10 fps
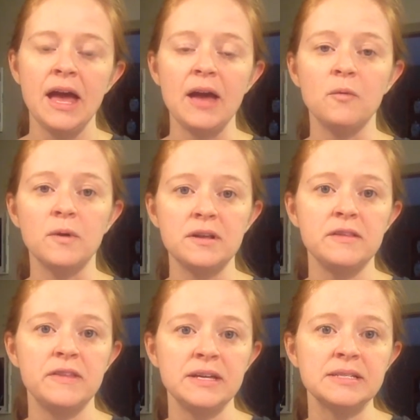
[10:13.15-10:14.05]
And one of
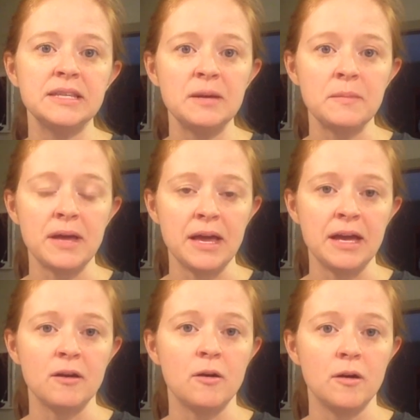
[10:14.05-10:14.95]
the things that they
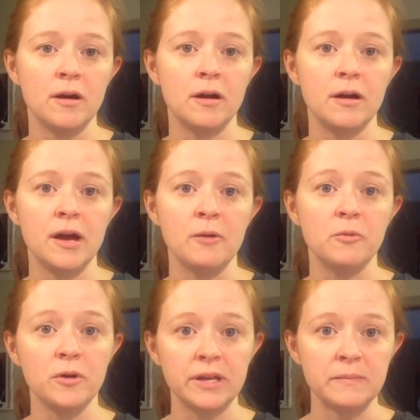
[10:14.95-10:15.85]
make are
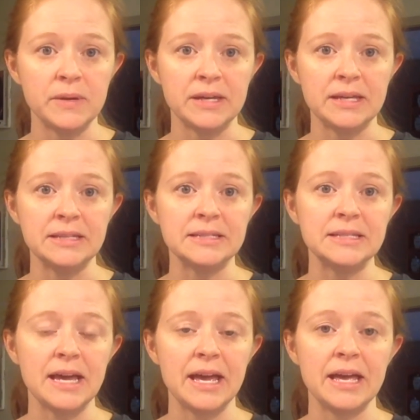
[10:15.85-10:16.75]
rolling
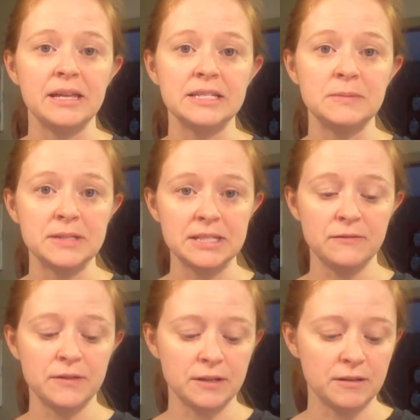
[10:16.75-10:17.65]
pins, and
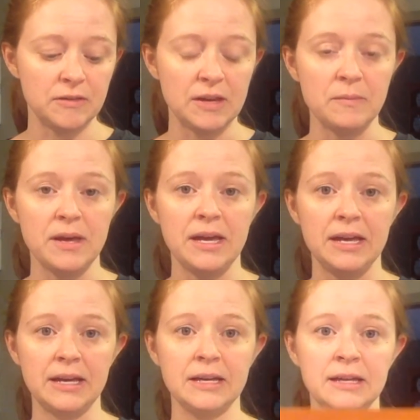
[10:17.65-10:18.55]
specifically they
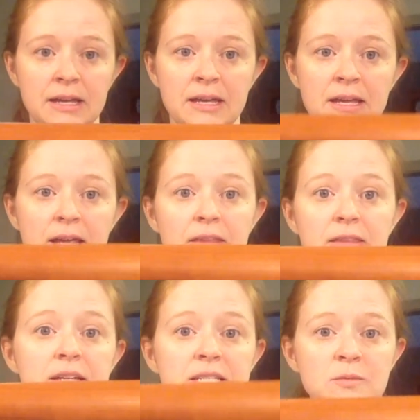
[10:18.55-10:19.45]
make
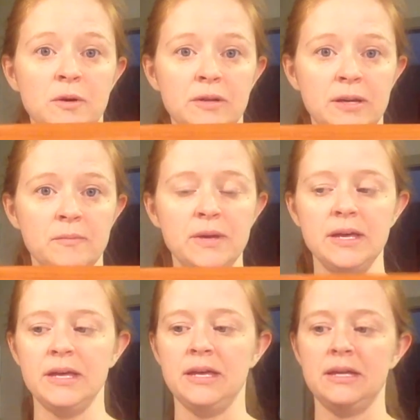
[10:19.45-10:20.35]
this rolling
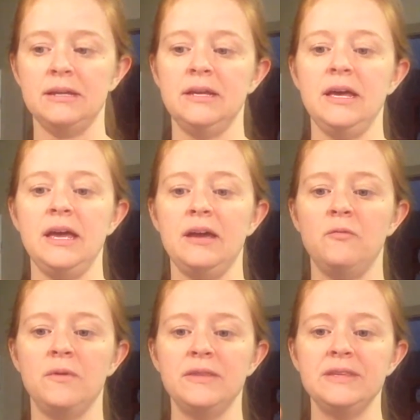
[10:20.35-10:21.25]
pin.
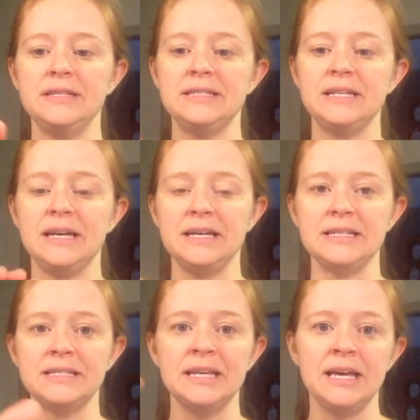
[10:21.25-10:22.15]
And what this
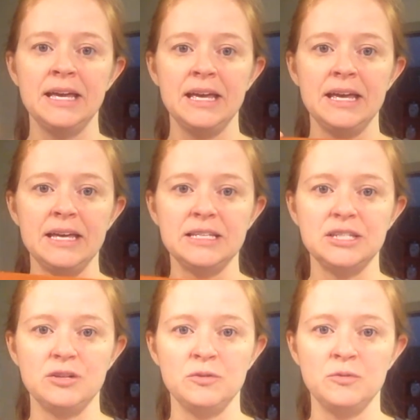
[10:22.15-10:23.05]
does
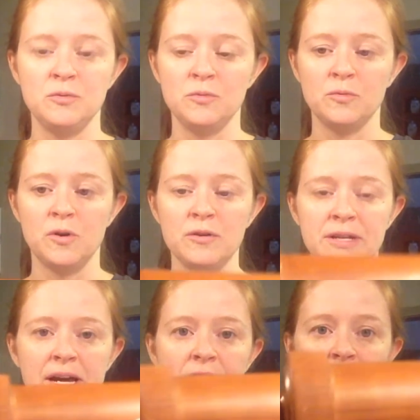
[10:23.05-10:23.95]
is you roll
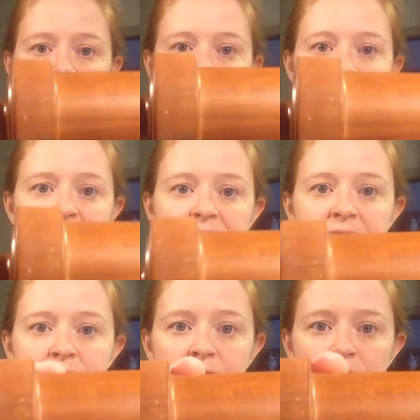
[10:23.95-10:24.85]
it out. It has like
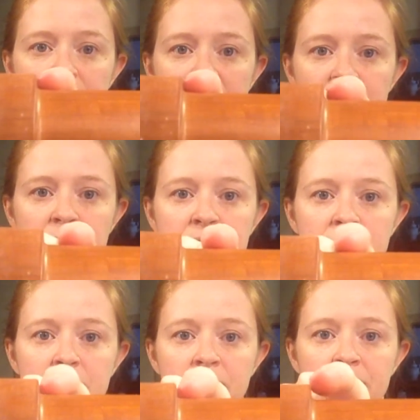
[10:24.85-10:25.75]
a little lip
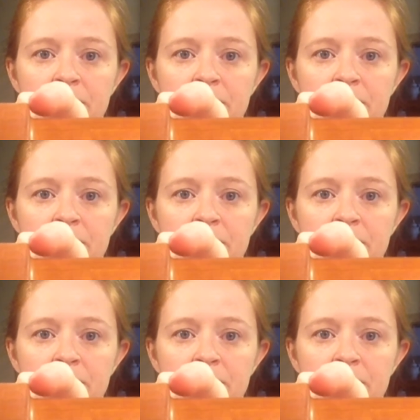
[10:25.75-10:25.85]
here.